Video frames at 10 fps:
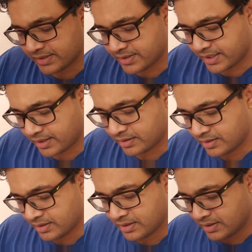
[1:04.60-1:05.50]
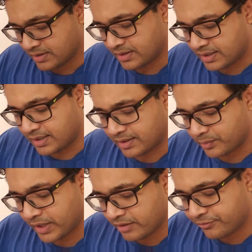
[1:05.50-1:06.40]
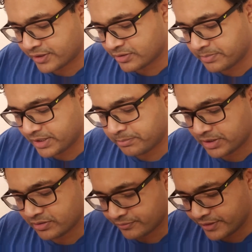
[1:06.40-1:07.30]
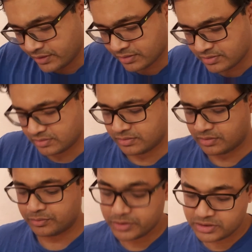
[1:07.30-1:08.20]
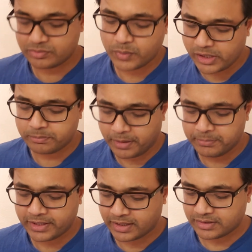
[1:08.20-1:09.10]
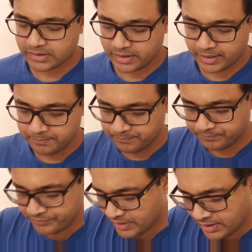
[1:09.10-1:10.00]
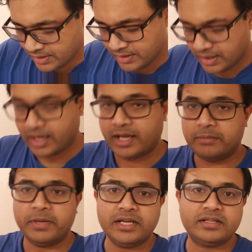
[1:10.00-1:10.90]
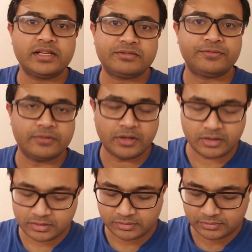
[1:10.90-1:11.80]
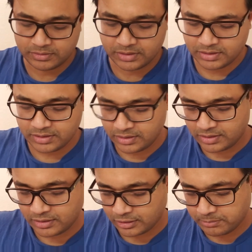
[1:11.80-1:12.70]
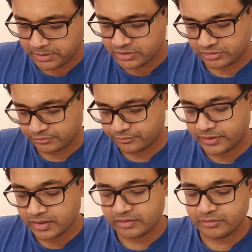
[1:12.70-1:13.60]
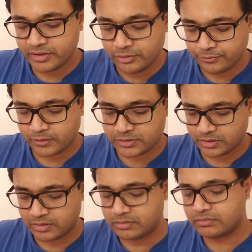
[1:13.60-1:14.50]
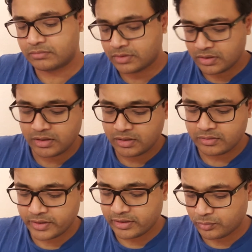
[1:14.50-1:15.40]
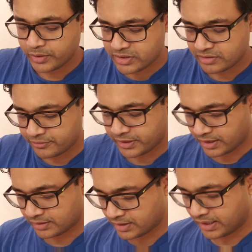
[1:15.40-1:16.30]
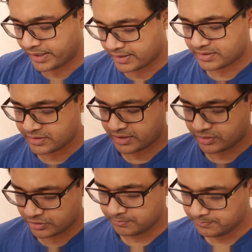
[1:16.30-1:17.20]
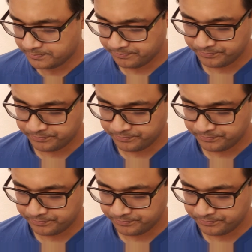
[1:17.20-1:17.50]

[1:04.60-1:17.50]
is that when I first made a bunch of videos which weren't public at that time, I made this for a bunch of relatively new folks on Reddit, wet shaving, and the IRC chat room.